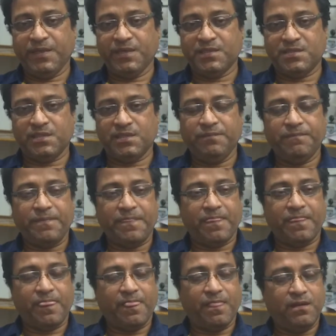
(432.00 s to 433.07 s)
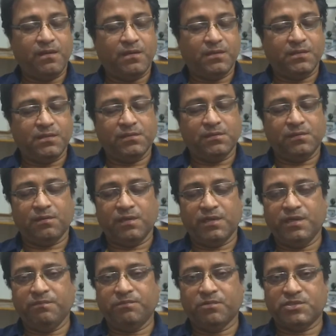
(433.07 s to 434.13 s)
TPSC
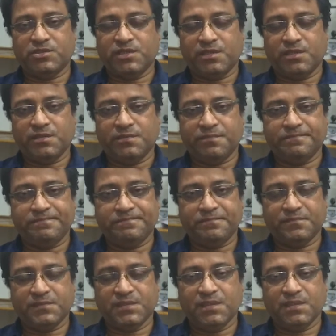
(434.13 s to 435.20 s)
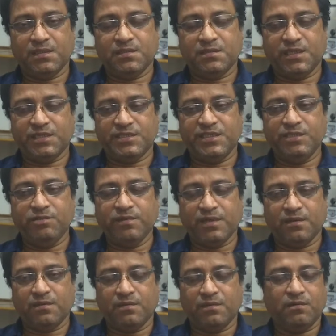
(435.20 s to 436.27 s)
already posted the
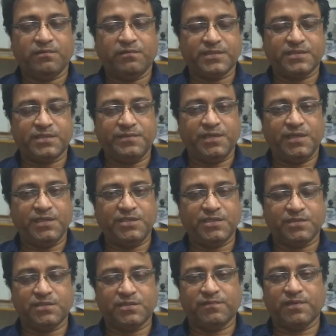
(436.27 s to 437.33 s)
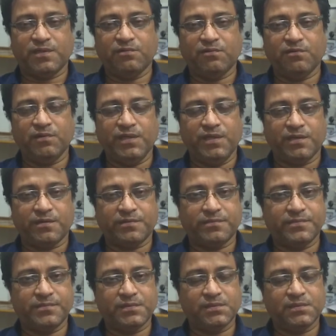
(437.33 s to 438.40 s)
schedule of examinations for the whole
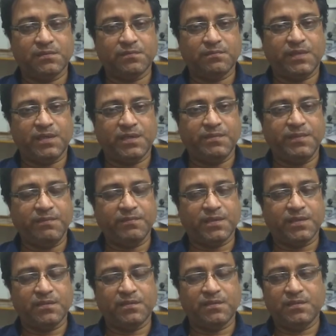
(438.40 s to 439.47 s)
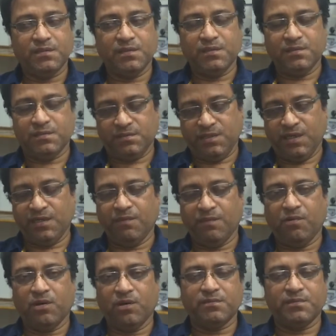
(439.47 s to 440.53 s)
year. But remember,
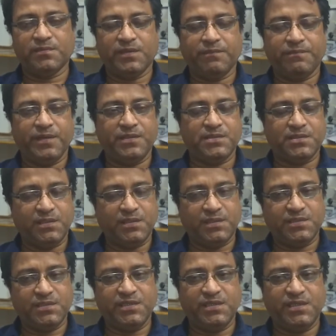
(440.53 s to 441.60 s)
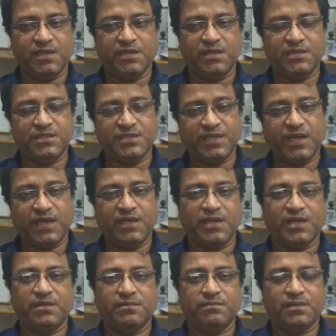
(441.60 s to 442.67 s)
at the bottom of the page it is written, it is
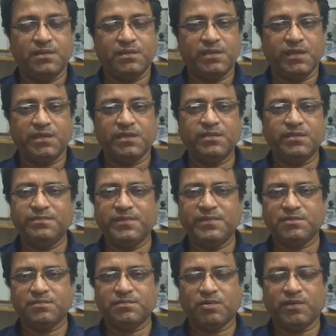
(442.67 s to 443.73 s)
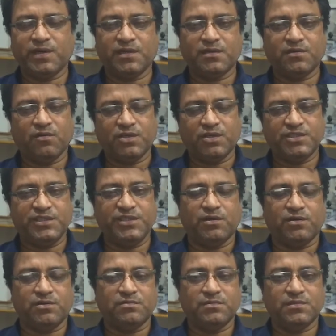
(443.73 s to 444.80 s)
tentative. Tentative means what? Not
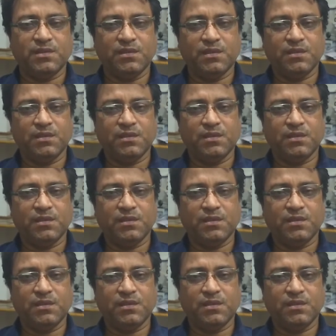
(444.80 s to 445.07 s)
sure.